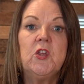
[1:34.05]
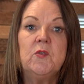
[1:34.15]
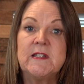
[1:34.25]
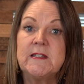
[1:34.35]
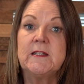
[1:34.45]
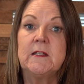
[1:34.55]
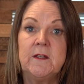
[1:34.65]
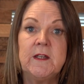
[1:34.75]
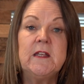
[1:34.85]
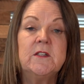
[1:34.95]
you
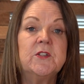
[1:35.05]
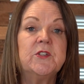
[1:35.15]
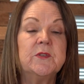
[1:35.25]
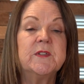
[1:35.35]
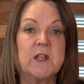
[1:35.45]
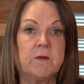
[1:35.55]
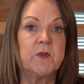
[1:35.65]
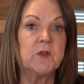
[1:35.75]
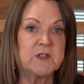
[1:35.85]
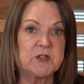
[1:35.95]
still need to do
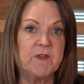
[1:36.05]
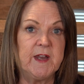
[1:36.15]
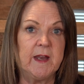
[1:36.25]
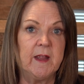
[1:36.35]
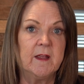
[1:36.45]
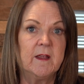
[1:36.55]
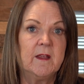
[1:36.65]
cervical screening.